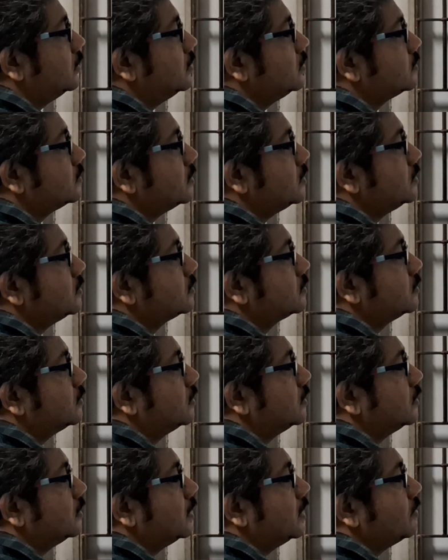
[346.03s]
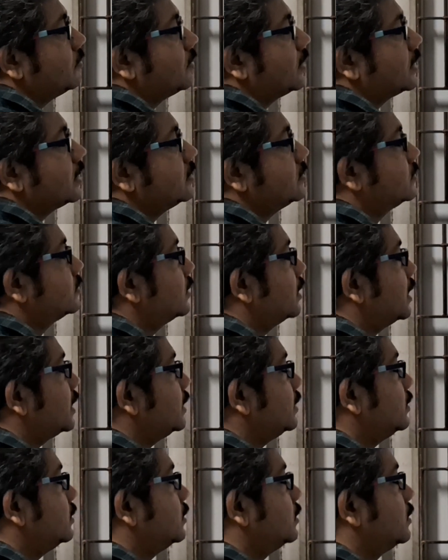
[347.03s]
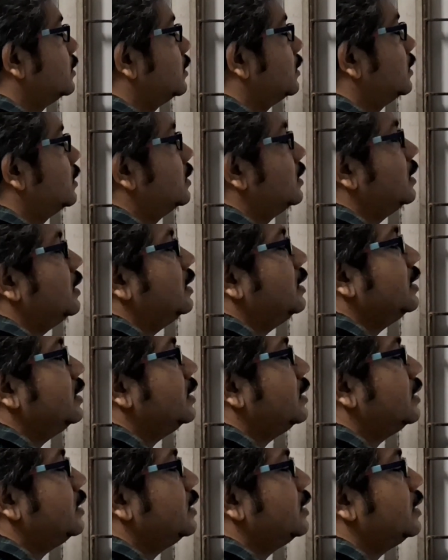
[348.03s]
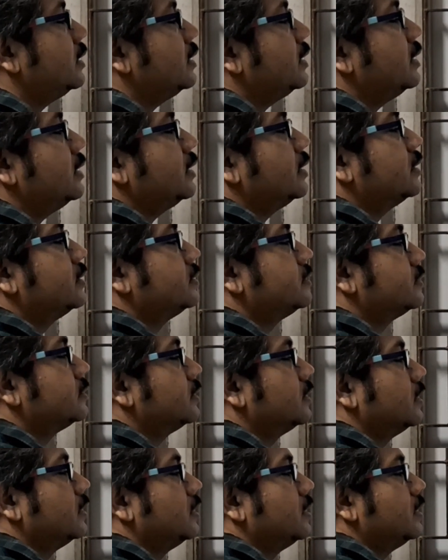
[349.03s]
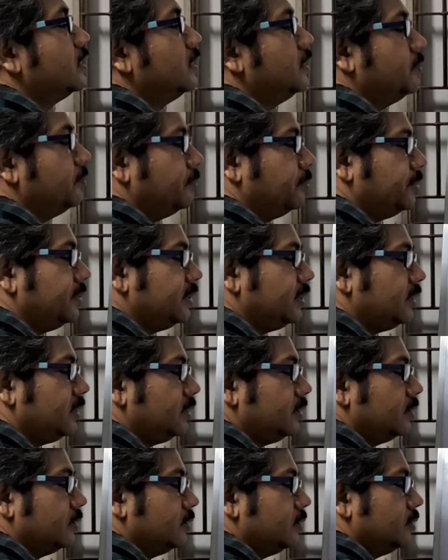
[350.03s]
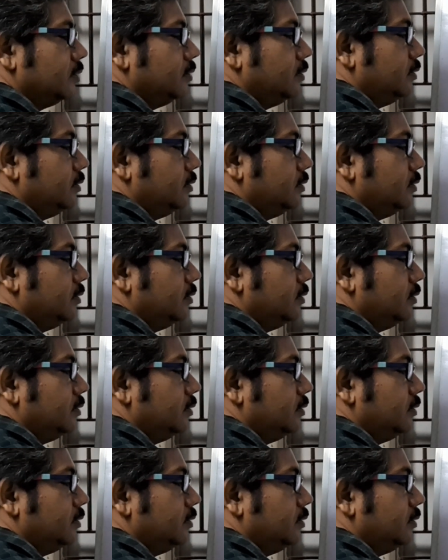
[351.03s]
this is reference line A, X, B.